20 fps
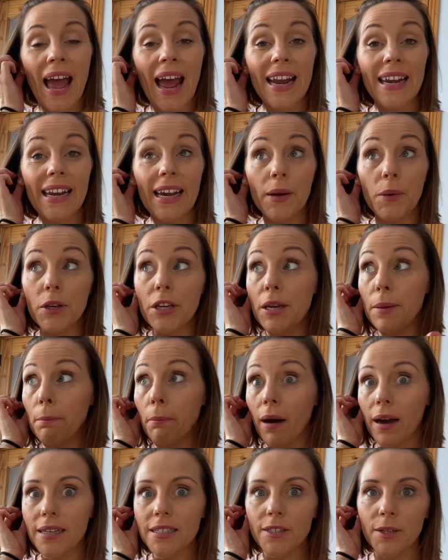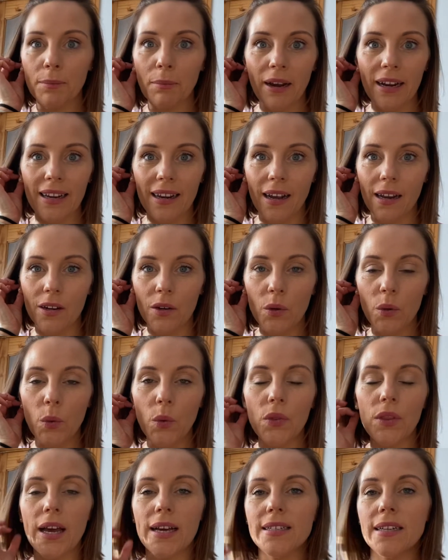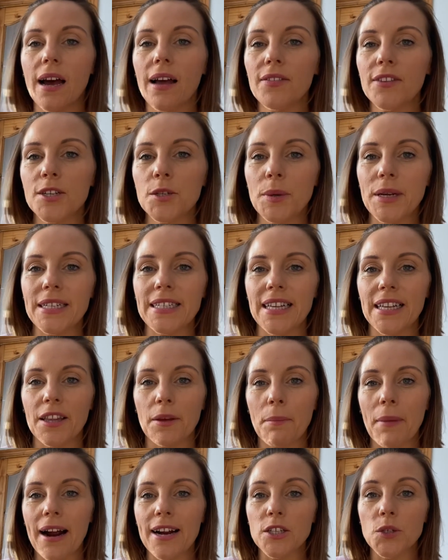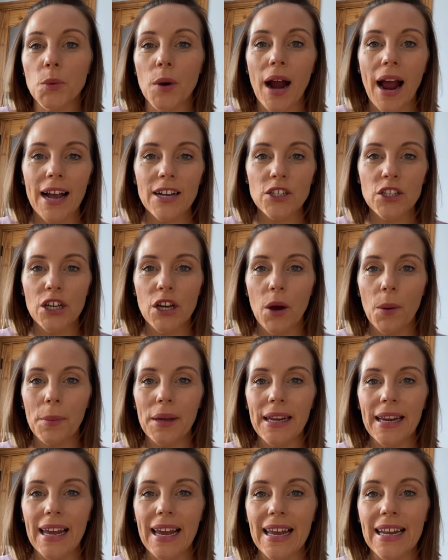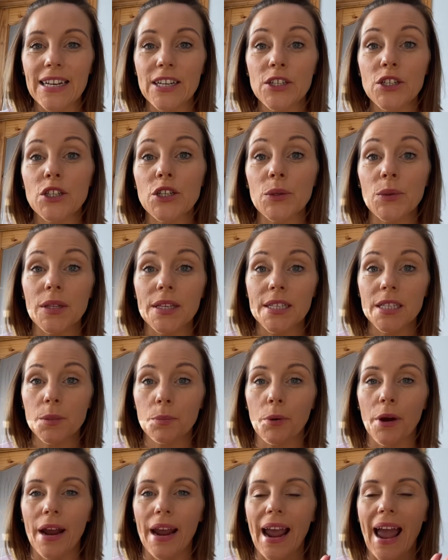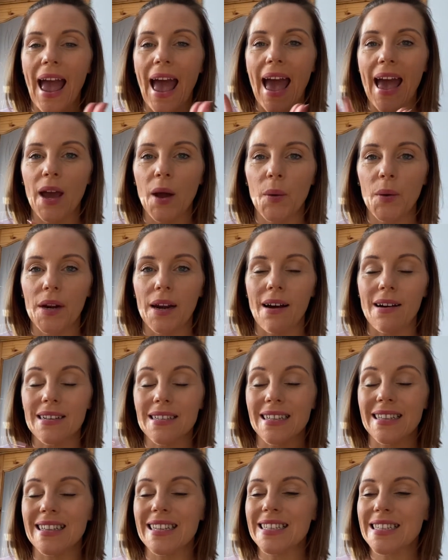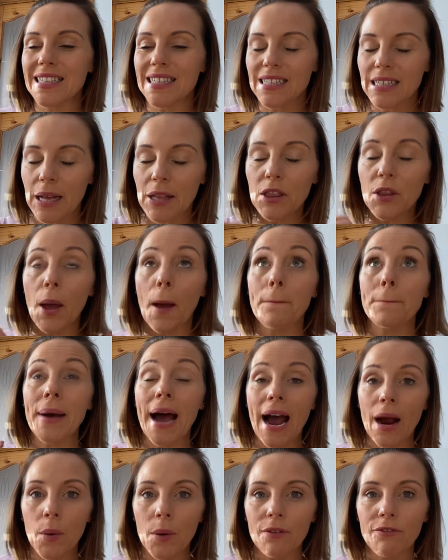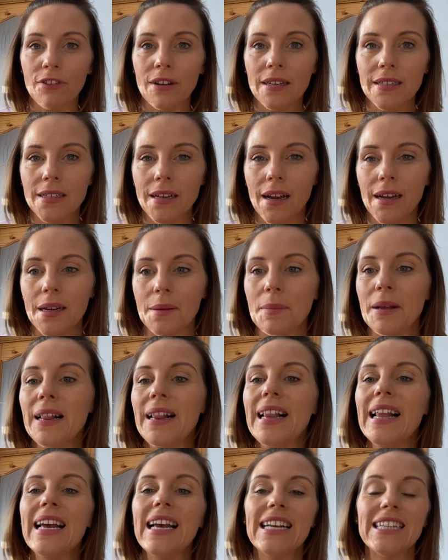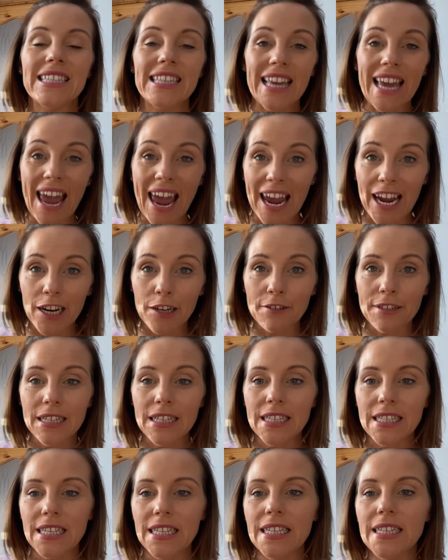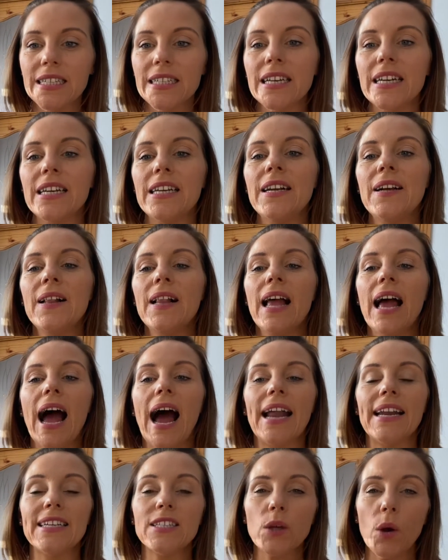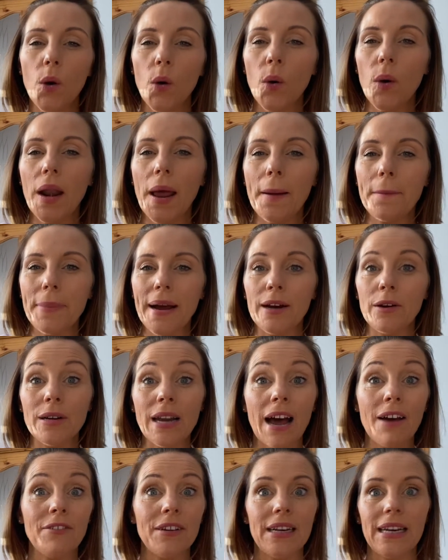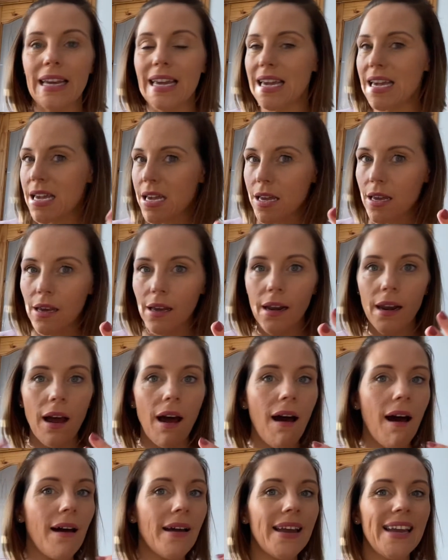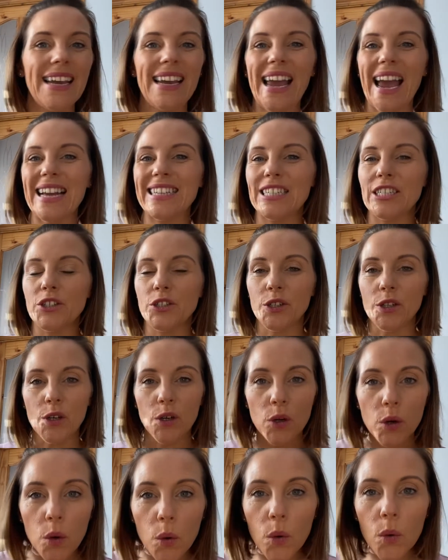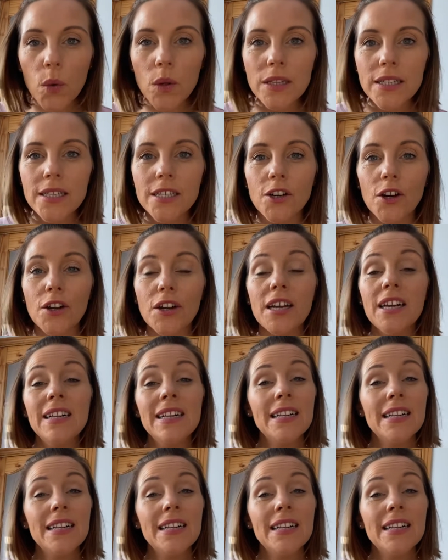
Now, you might or might not know that on the 20th of March, we're actually coming into the spring equinox. And this is a powerful time. It's the airy season and it's all about having eagle eye, getting your goals done.